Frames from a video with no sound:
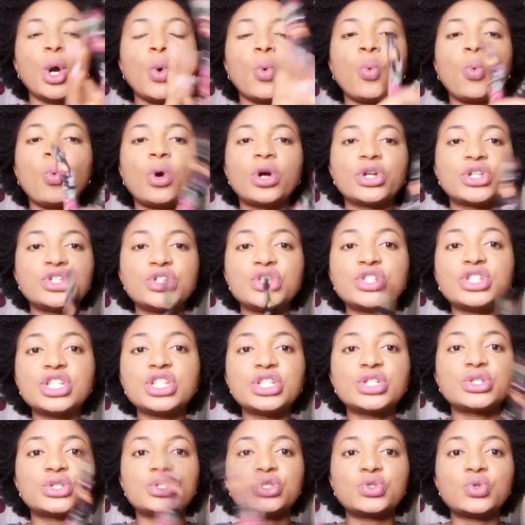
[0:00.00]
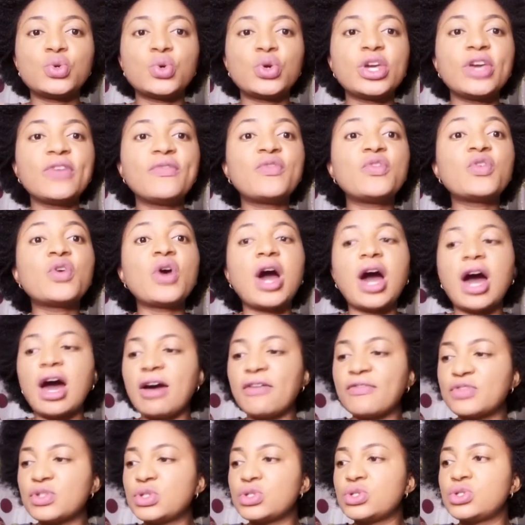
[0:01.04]
what you need to do if you
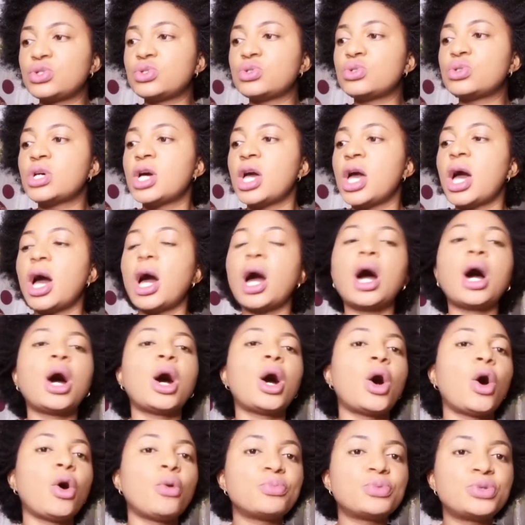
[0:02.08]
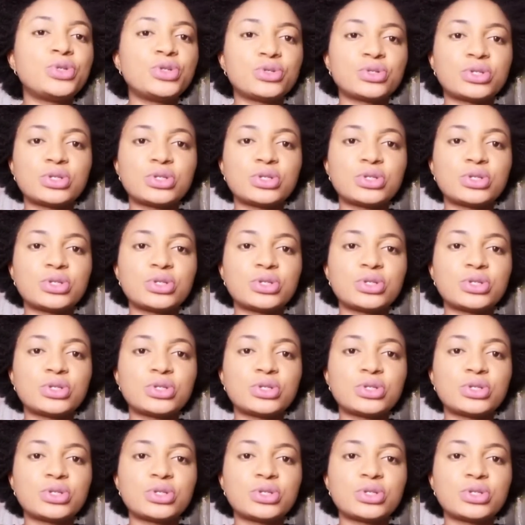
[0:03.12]
have to do updo.